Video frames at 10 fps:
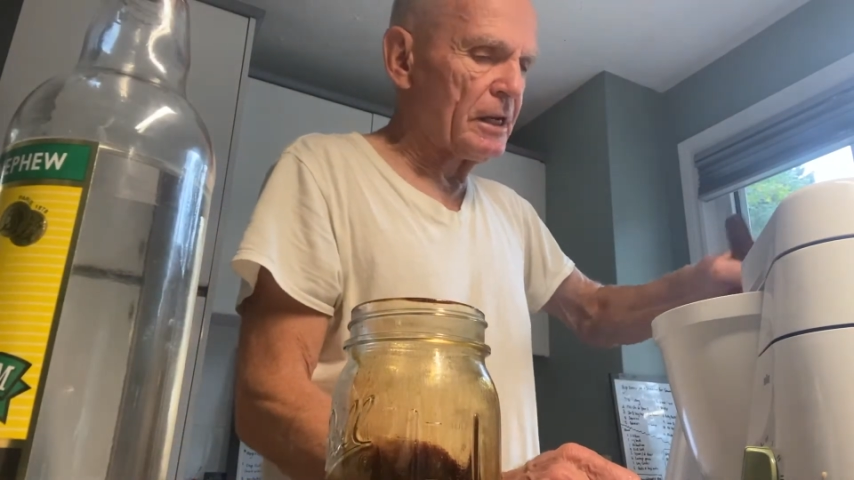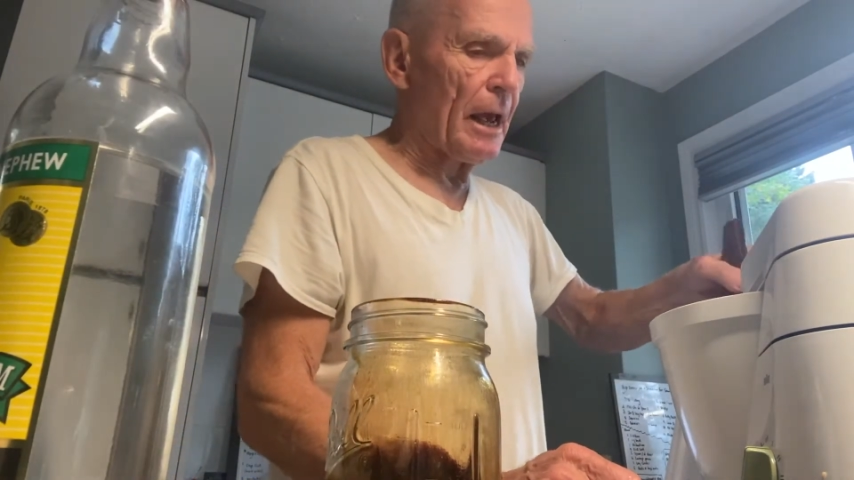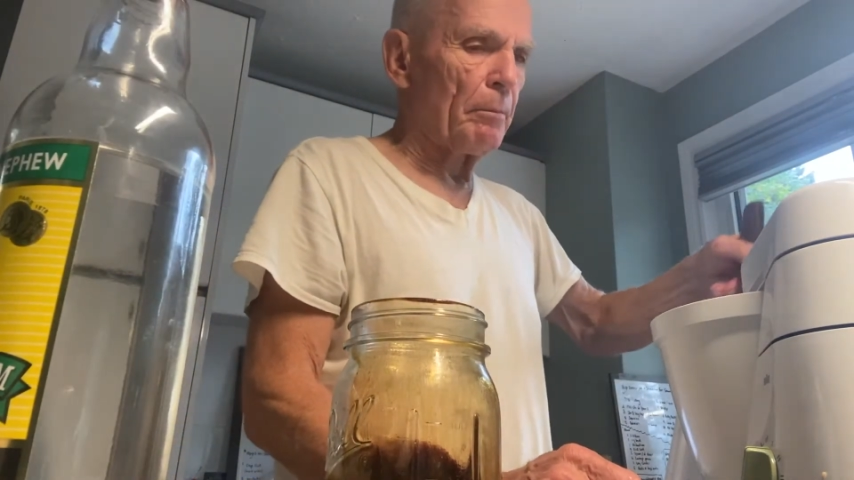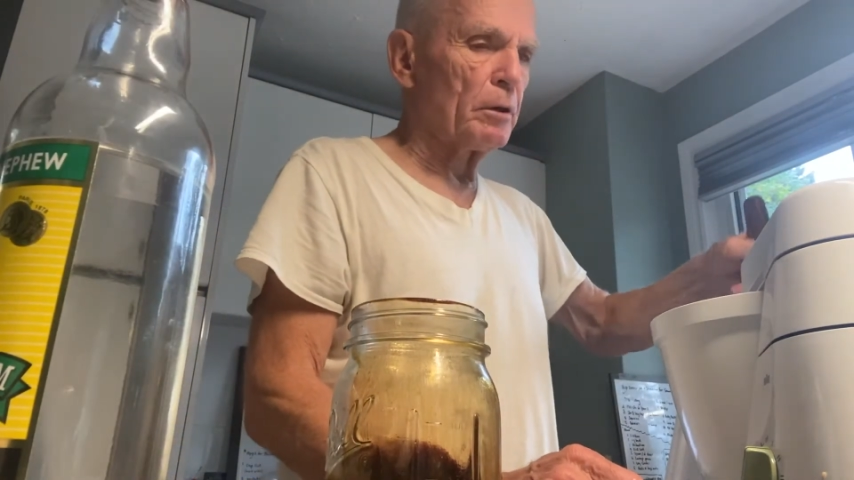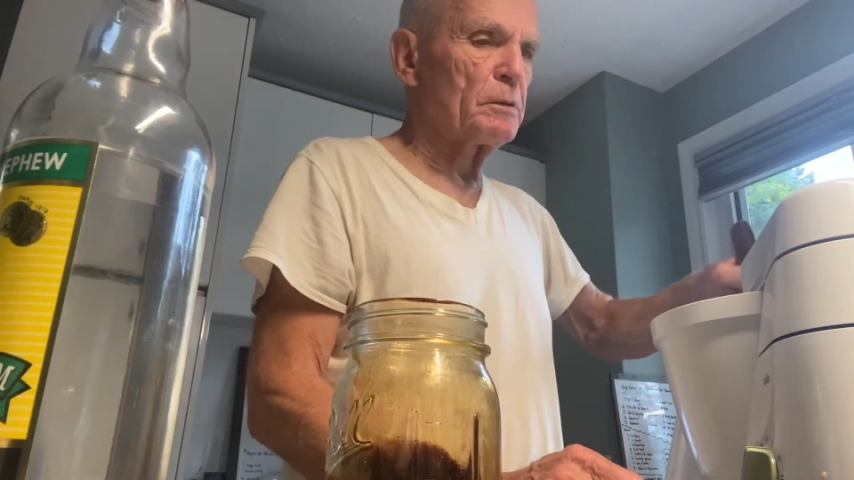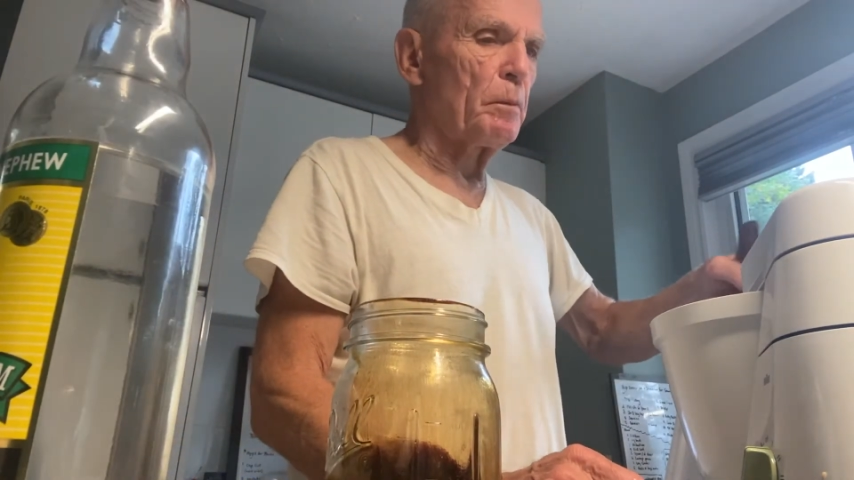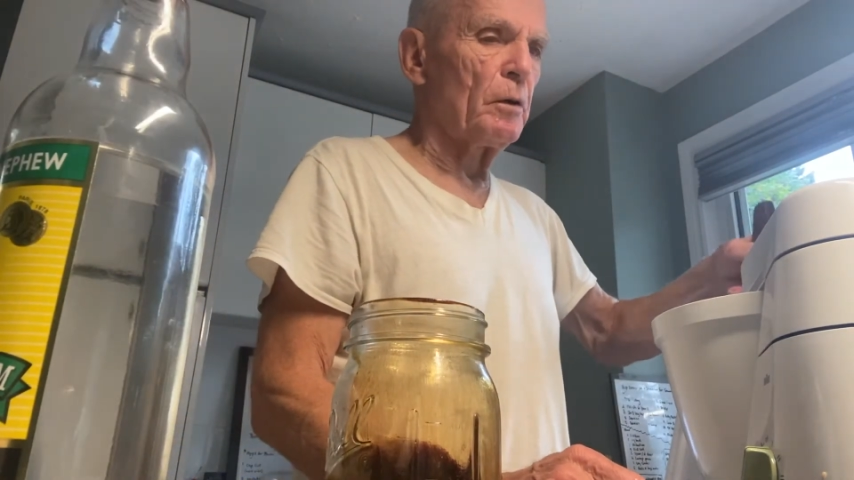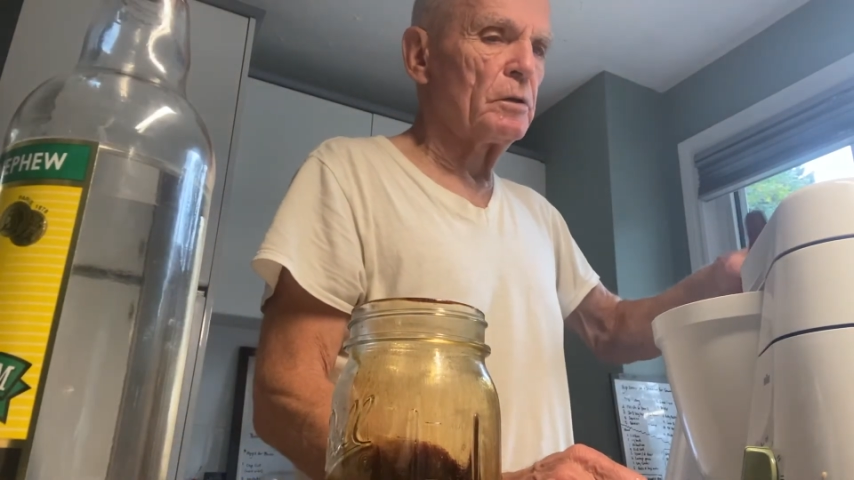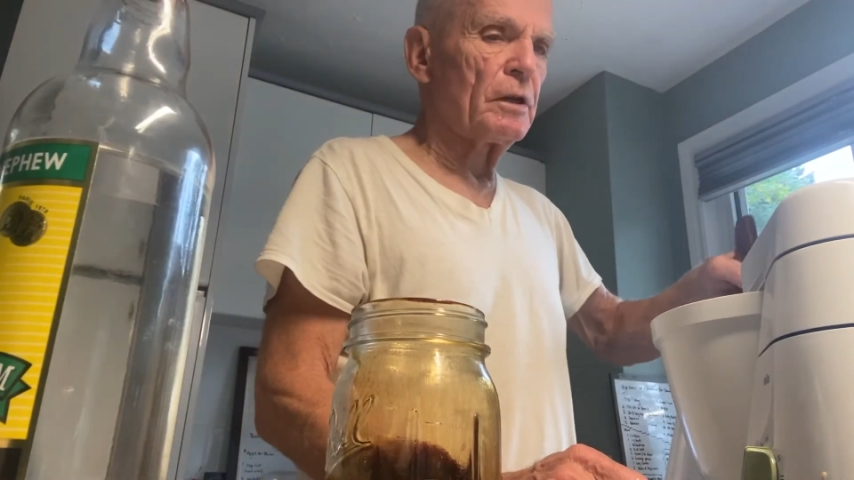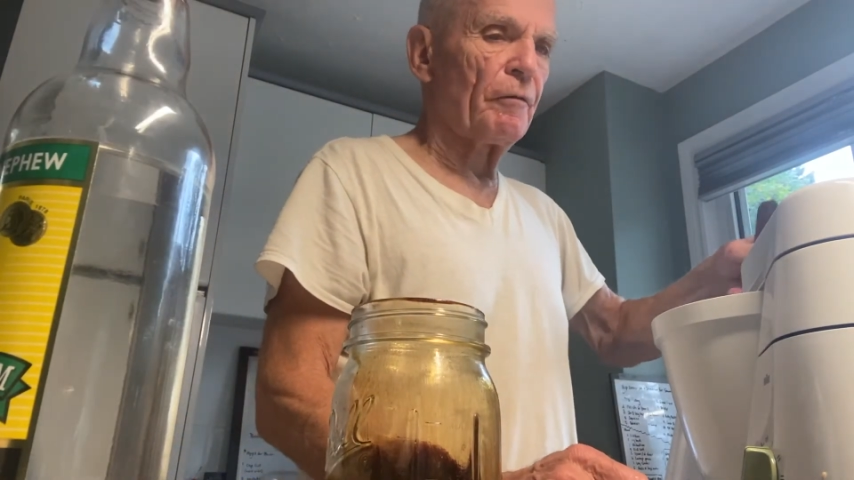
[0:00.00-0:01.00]

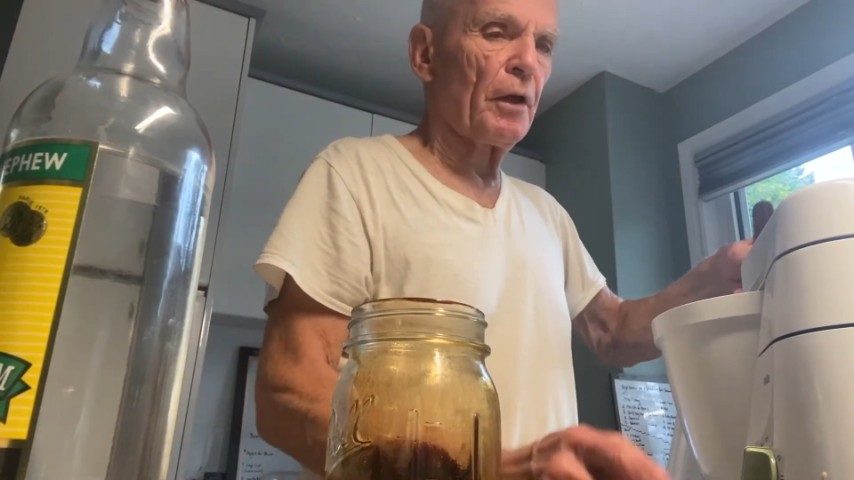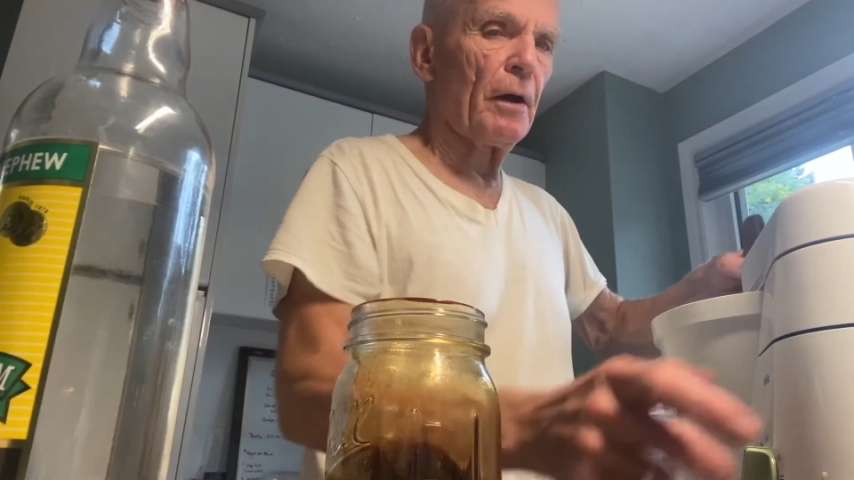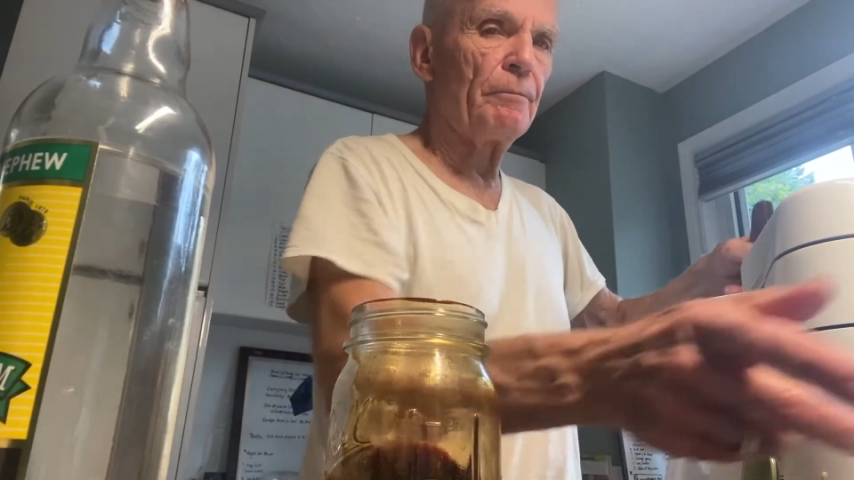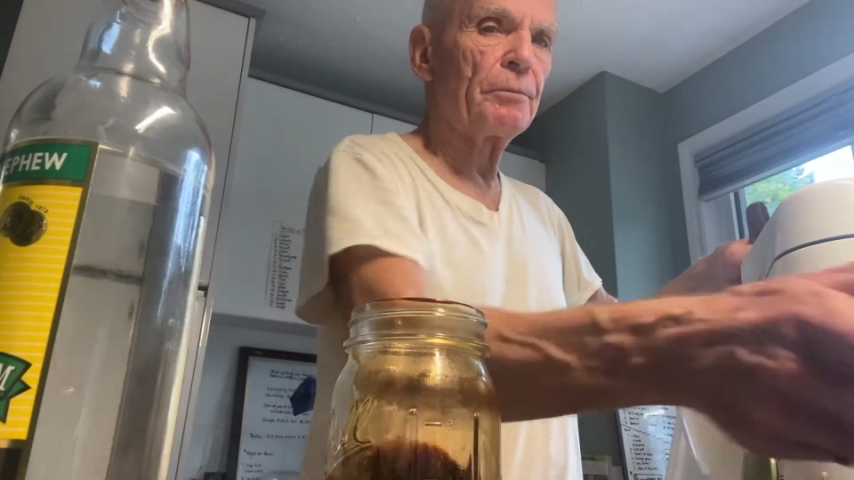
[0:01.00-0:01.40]
tablespoons of the